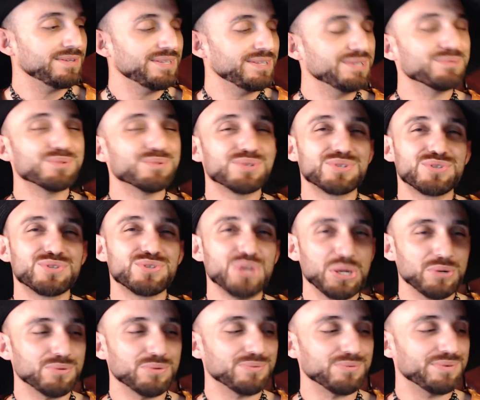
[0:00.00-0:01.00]
He was
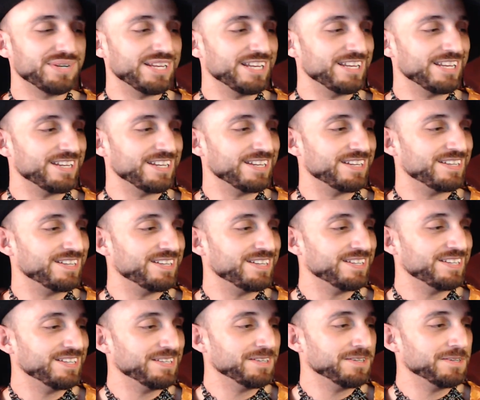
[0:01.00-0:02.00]
stone dead.
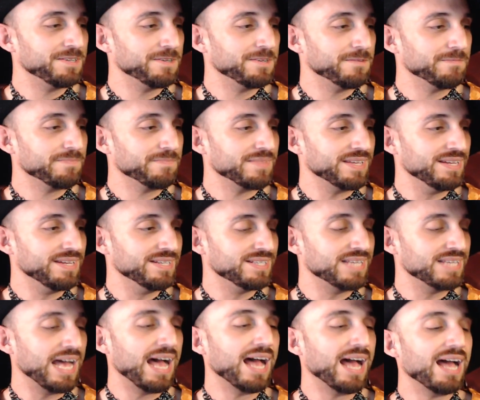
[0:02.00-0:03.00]

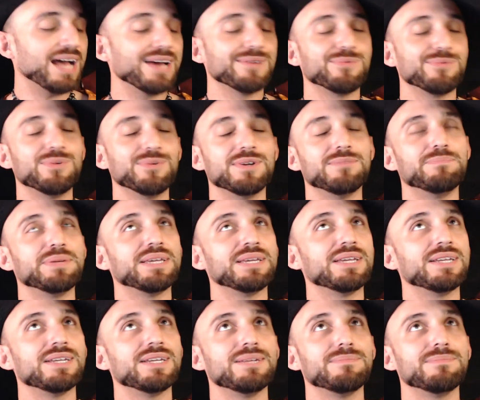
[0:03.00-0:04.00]
His eye would
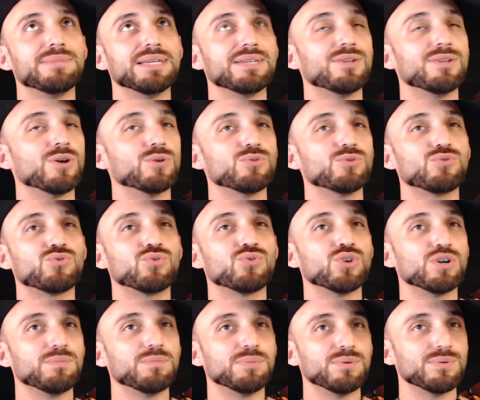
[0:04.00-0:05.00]
be me no
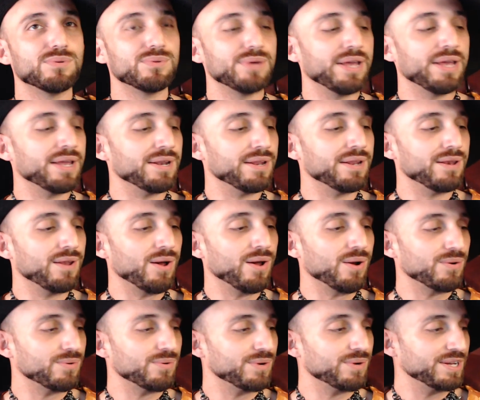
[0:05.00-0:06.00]
trouble any
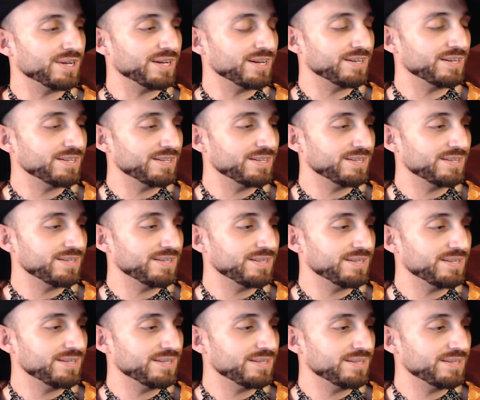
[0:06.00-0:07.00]
longer.
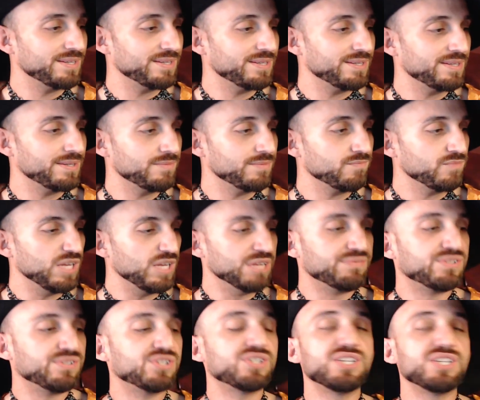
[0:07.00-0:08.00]

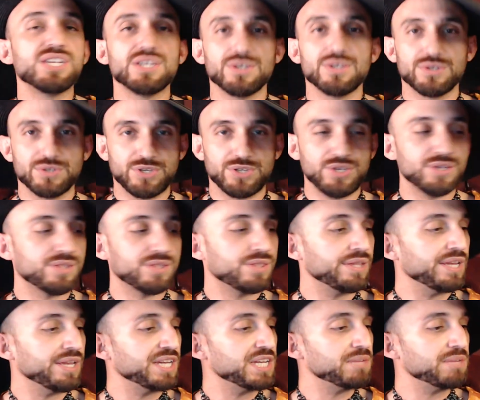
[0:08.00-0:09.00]
If still you
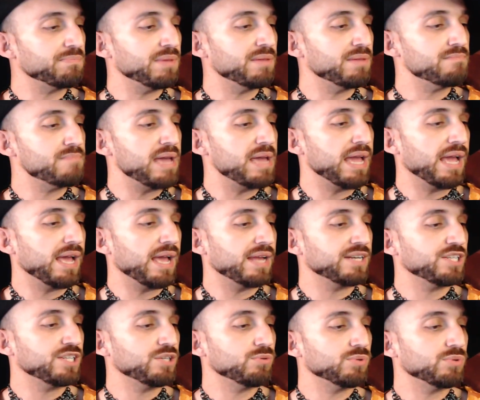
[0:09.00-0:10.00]
think me
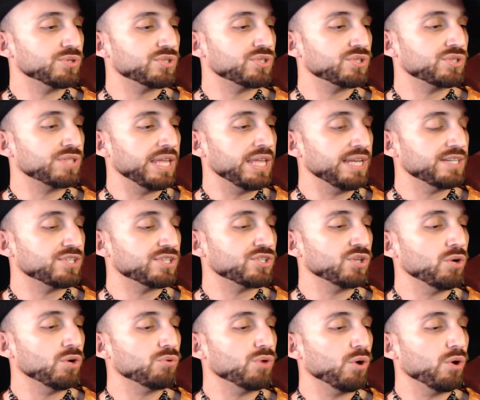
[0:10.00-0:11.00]
mad, you will think
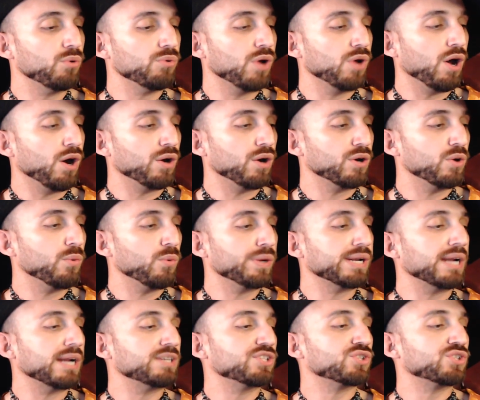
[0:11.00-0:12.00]
so no longer
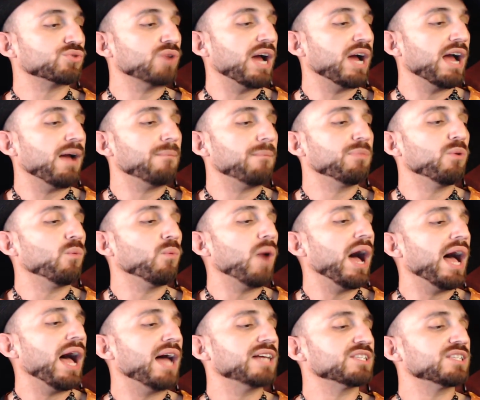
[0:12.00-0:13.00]
when I describe the
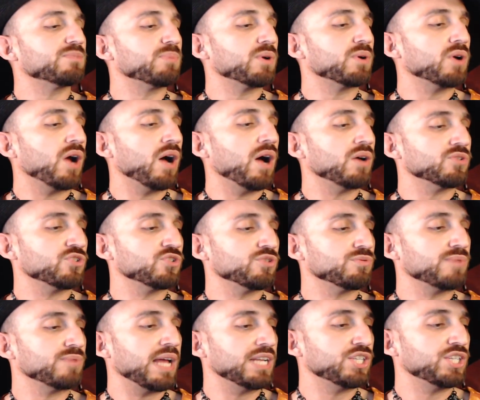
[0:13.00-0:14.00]
wise
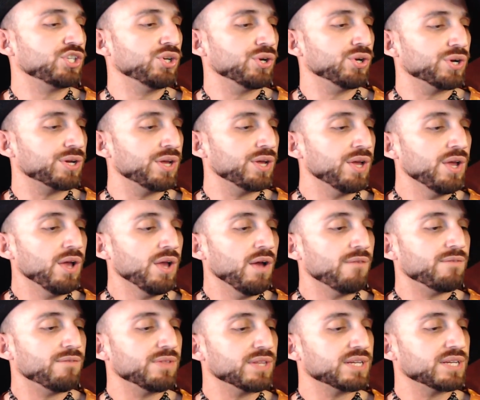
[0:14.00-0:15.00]
precautions I took
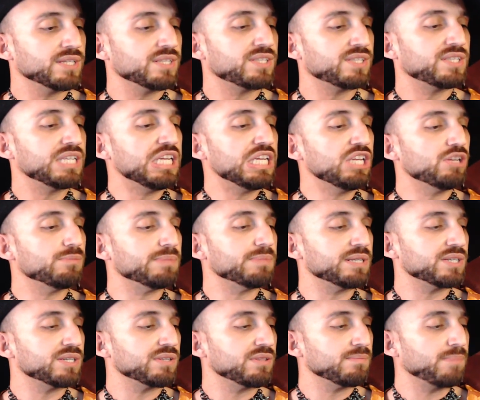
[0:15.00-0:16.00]
for the
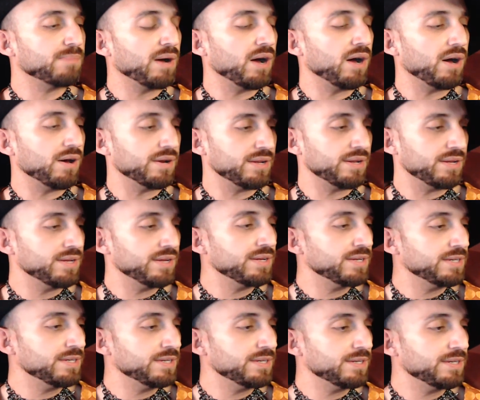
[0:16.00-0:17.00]
concealment of the body.
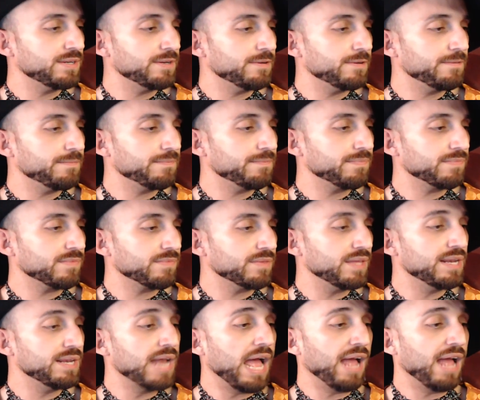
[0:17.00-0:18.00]

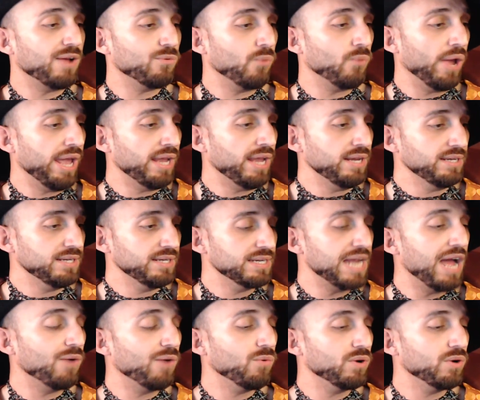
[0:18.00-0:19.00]
The night waned,
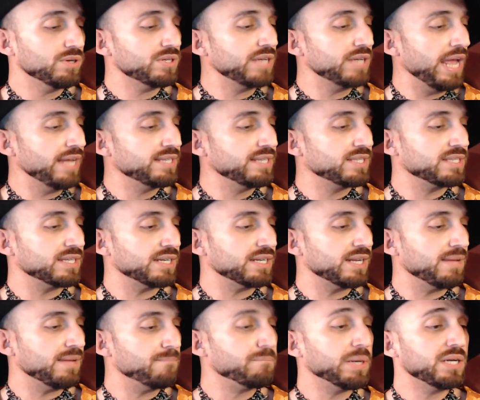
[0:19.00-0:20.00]
and I worked
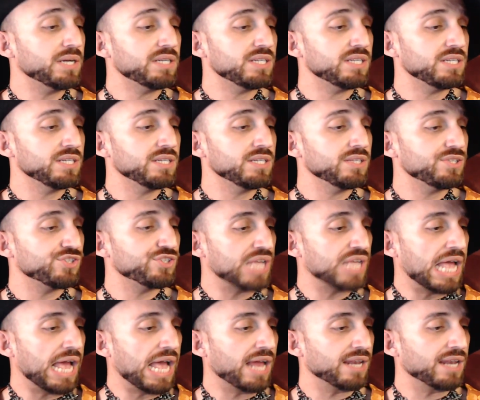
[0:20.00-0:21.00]
hastily, but in
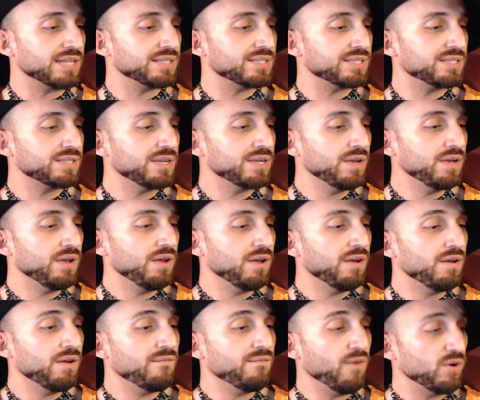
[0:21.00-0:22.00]
silence.
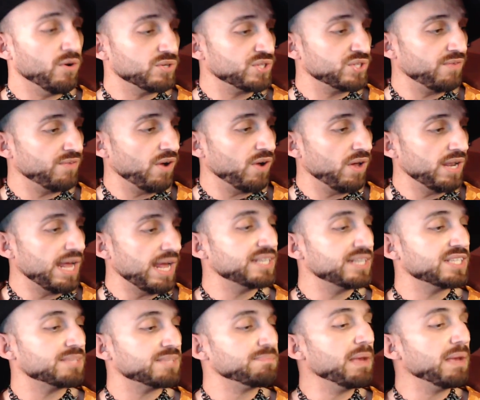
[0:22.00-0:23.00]
First of all, I
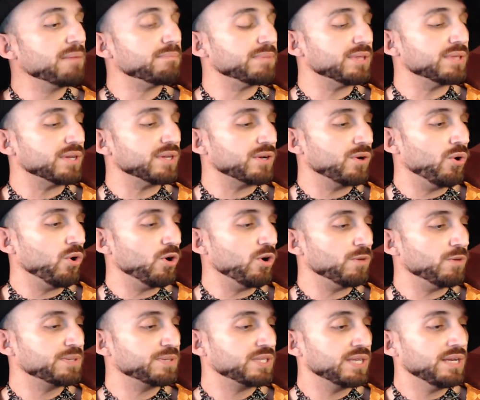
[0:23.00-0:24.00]
dismembered the
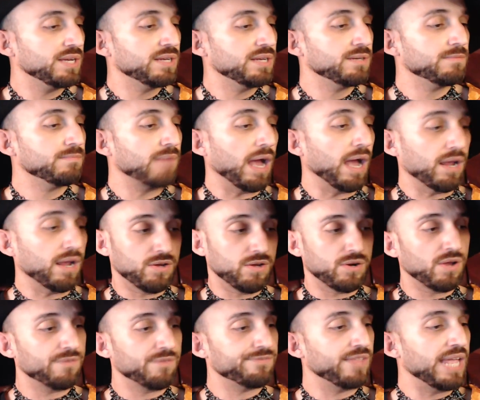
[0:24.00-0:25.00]
corpse. I
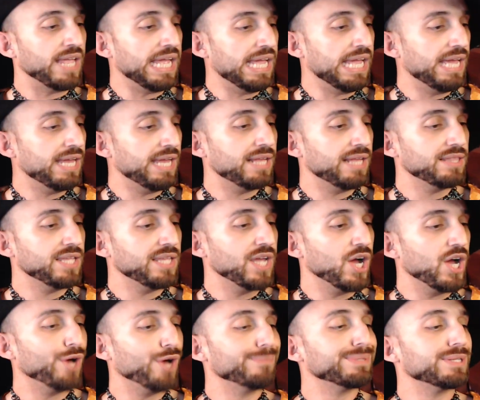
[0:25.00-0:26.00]
cut off the head and the
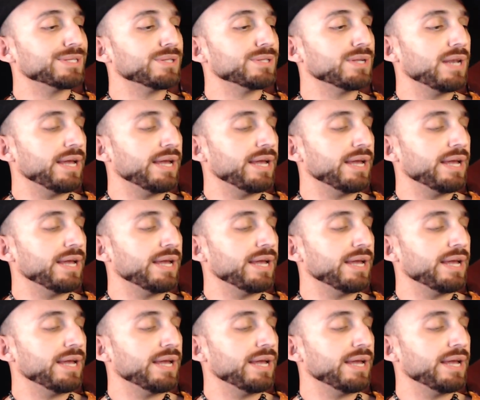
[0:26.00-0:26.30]
arms and the